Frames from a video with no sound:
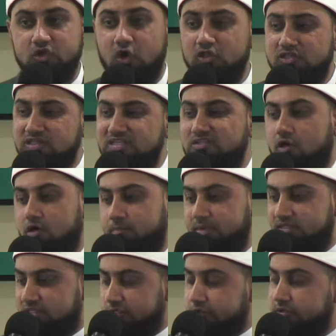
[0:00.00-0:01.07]
All of these are
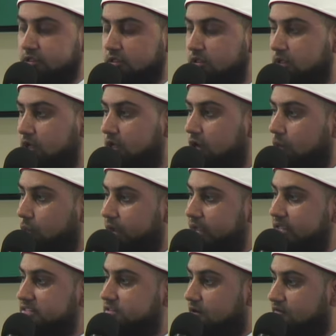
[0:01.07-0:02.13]
material
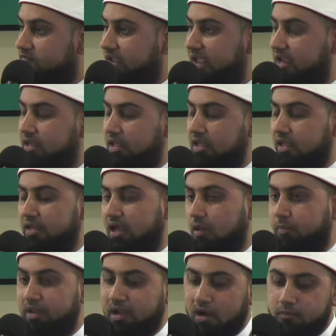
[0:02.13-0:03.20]
ways of aiding and
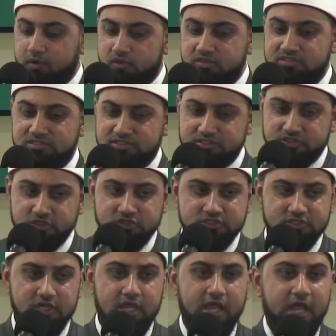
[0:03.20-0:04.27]
helping our brothers and
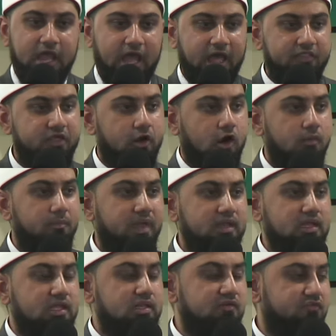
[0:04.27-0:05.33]
sisters and there are
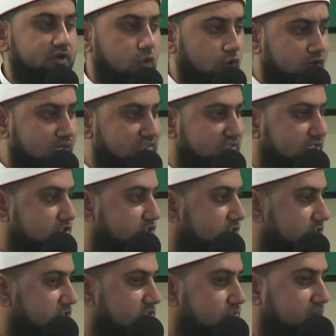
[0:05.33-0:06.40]
many different
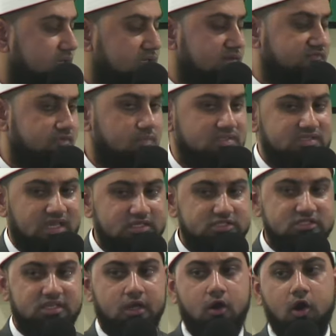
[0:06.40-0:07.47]
organizations, many different
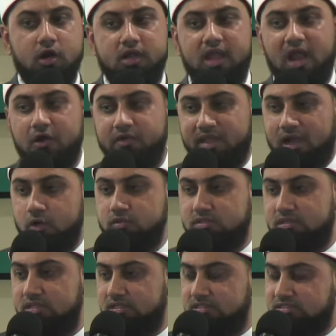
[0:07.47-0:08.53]
masajid that are carrying out
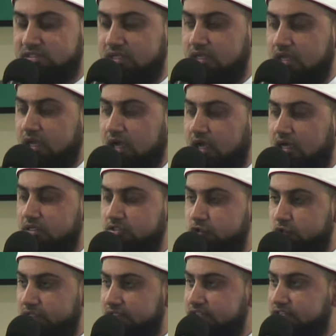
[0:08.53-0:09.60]
these uh,
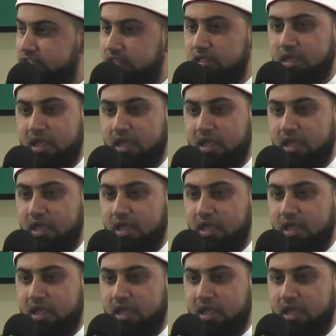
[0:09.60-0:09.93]
duties.